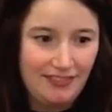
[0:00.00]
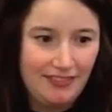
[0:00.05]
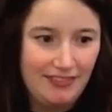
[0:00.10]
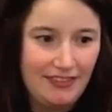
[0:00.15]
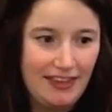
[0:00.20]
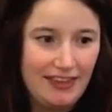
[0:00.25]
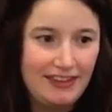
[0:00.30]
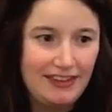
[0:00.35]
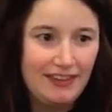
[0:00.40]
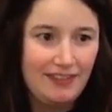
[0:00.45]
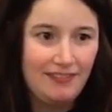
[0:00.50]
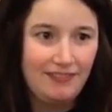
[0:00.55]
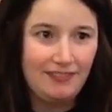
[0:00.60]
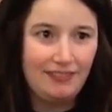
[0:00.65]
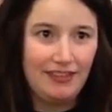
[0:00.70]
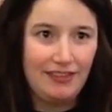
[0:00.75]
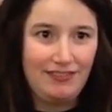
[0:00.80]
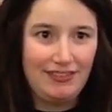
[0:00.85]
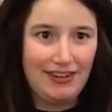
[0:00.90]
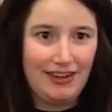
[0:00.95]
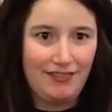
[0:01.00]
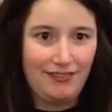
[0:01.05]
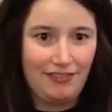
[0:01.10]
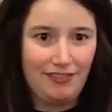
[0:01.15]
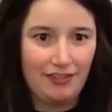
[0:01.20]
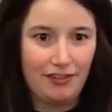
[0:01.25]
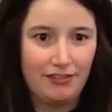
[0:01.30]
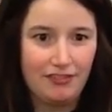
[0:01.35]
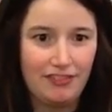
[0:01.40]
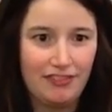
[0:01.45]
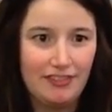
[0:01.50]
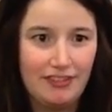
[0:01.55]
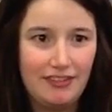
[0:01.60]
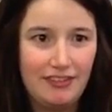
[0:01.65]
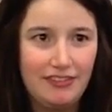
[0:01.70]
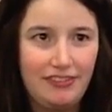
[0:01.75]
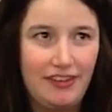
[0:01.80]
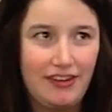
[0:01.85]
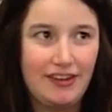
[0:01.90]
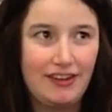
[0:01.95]
like living up or
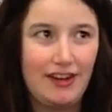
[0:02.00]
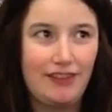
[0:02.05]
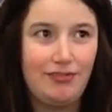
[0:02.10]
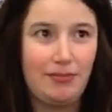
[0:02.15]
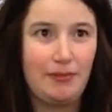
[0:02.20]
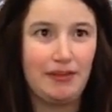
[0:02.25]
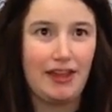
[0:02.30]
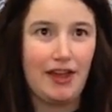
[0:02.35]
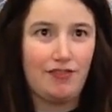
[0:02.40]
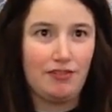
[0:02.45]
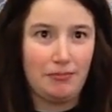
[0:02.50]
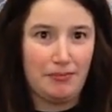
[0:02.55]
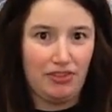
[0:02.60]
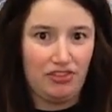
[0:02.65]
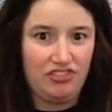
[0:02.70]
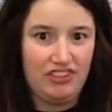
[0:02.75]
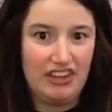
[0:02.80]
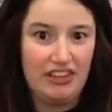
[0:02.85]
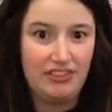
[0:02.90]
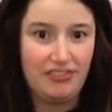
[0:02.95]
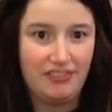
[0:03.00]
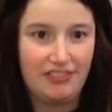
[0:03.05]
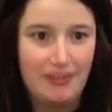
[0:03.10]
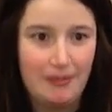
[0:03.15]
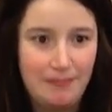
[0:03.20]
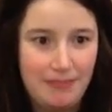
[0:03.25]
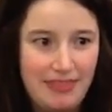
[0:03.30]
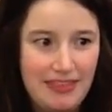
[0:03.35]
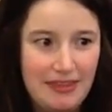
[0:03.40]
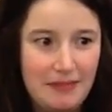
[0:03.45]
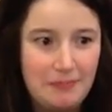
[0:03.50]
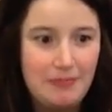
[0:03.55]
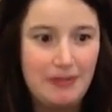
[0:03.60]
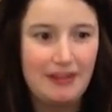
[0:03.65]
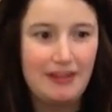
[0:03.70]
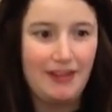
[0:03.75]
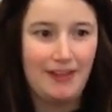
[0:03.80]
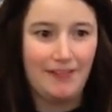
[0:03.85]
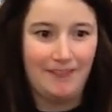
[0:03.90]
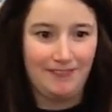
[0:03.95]
sucking up from the government's teats or something.
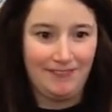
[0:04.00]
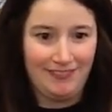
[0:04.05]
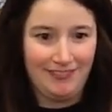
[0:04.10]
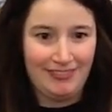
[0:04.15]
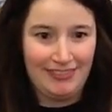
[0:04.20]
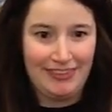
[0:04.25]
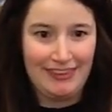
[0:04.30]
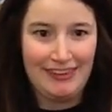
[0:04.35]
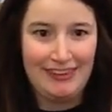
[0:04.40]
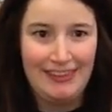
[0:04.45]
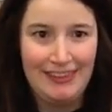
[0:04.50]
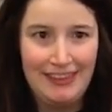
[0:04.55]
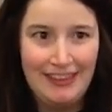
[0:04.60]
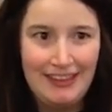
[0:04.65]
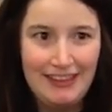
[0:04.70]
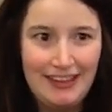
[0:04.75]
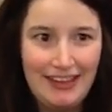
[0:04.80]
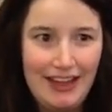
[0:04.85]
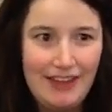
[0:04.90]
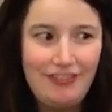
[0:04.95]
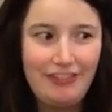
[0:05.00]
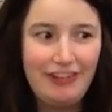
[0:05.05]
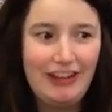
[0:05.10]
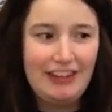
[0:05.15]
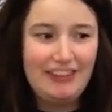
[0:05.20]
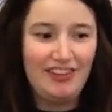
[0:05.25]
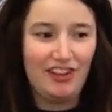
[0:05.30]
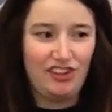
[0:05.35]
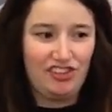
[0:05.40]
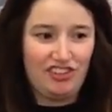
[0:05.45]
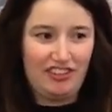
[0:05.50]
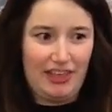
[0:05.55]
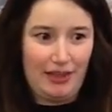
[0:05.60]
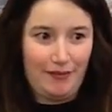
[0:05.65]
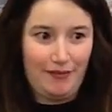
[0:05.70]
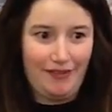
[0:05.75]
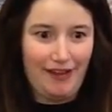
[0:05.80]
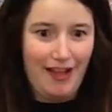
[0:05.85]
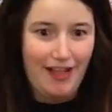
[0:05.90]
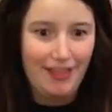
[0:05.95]
But I've already told you like
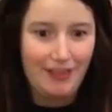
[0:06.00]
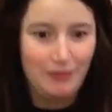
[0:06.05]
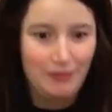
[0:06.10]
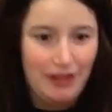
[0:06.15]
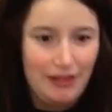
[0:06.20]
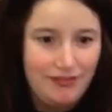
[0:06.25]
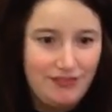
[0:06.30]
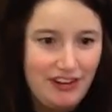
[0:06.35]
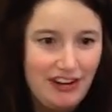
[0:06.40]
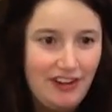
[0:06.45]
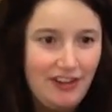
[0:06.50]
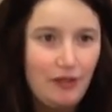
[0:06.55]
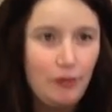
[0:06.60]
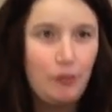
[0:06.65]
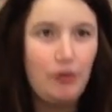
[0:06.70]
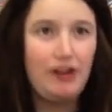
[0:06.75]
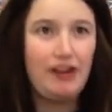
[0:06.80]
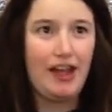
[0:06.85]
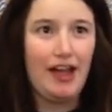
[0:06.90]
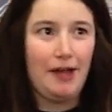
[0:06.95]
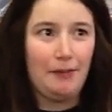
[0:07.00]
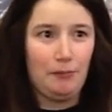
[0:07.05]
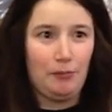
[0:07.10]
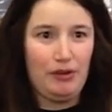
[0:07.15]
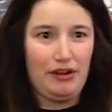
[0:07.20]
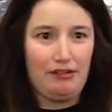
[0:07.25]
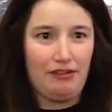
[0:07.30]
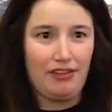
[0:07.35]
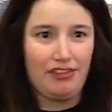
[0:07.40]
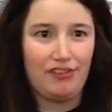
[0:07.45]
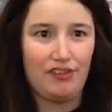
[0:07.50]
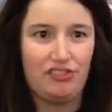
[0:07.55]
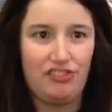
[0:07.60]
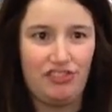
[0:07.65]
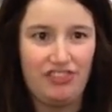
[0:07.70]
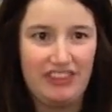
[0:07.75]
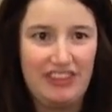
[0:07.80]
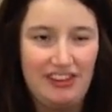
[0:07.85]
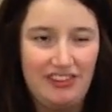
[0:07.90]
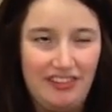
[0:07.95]
we're all on welfare. We are on Social
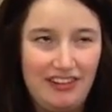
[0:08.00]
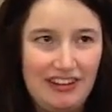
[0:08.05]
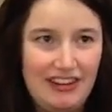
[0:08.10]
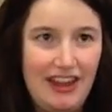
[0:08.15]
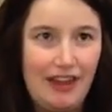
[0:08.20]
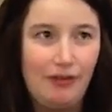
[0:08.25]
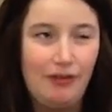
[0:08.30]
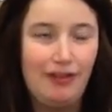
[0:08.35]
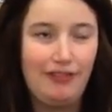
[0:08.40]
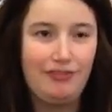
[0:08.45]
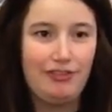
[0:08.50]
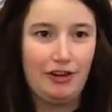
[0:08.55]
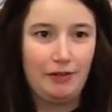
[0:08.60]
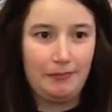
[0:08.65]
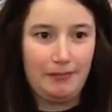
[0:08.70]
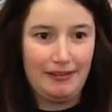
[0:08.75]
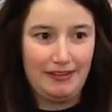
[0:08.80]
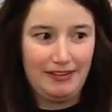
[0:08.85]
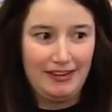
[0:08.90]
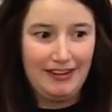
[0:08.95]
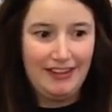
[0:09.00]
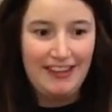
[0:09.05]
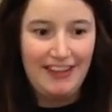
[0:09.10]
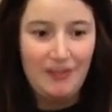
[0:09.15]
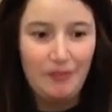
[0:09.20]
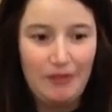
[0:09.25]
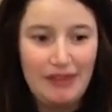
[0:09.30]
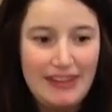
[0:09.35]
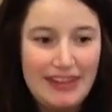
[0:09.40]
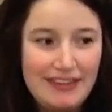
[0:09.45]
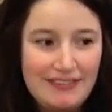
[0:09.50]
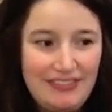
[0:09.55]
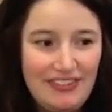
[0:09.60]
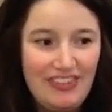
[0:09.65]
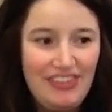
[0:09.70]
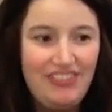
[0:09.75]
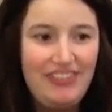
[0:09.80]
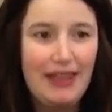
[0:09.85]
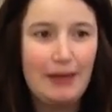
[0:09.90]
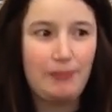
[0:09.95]
Security, not welfare, but we get
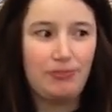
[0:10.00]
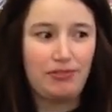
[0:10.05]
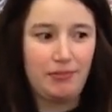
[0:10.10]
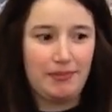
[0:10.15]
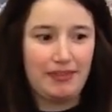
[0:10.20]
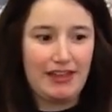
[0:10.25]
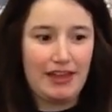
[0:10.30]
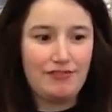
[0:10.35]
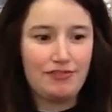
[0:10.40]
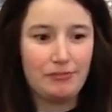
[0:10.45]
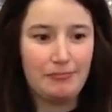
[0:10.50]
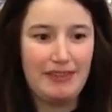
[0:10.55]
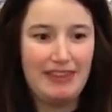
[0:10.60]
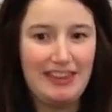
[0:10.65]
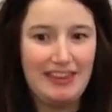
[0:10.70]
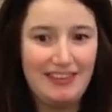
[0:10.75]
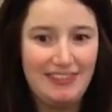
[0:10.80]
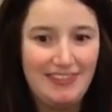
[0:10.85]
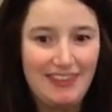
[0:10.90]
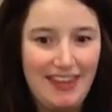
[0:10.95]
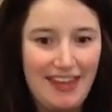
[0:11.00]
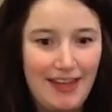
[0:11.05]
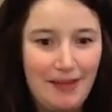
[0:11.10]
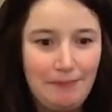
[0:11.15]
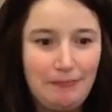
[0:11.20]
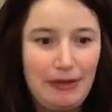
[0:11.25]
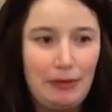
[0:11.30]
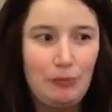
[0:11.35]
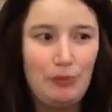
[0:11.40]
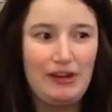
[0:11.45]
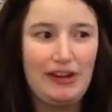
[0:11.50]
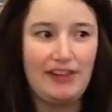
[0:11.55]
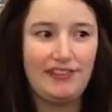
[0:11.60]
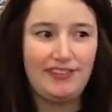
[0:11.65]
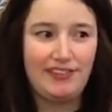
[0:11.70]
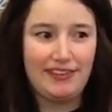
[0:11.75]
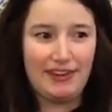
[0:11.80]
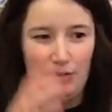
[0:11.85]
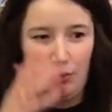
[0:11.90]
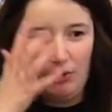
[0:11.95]
food stamps from the government, and we
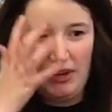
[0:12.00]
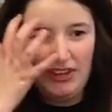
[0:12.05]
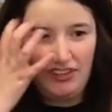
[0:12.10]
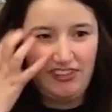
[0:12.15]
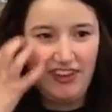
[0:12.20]
also get WIC